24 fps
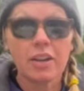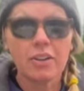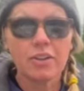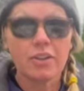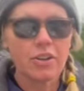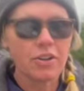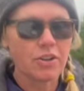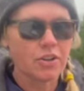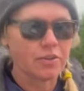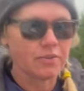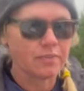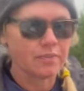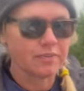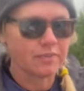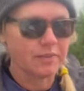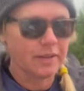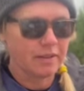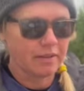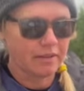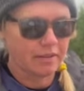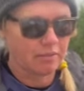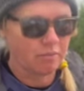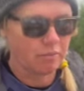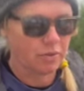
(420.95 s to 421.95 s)
don't know
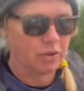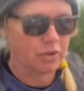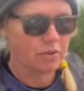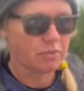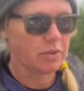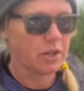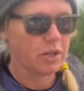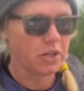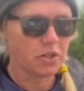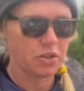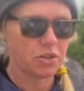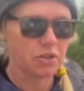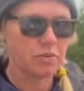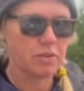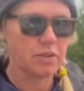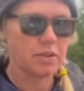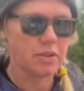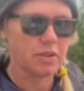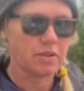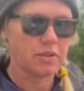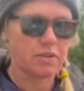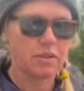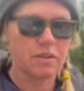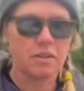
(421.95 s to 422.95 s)
what the ratio
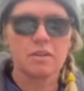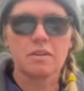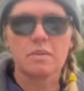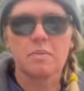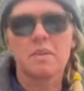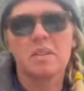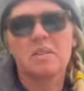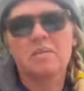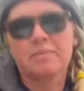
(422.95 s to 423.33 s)
is on this, but